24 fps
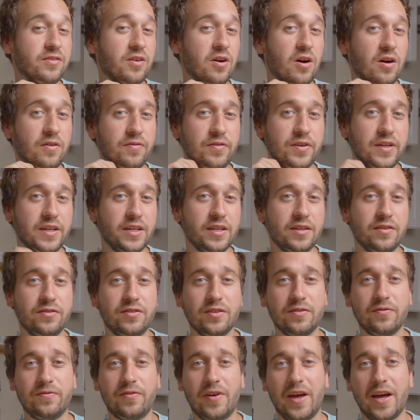coffee is
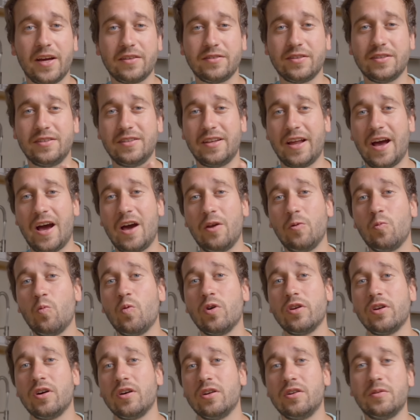in fact not
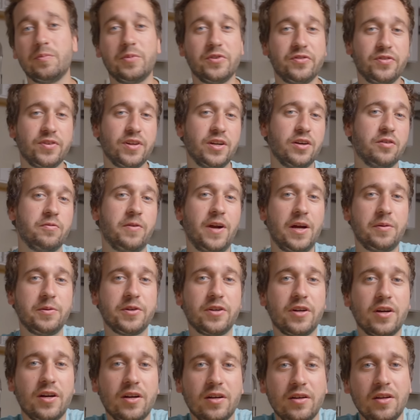100%
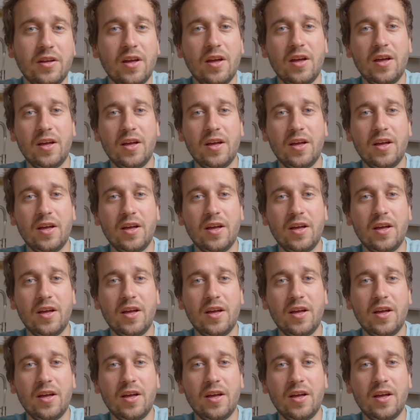Arabica.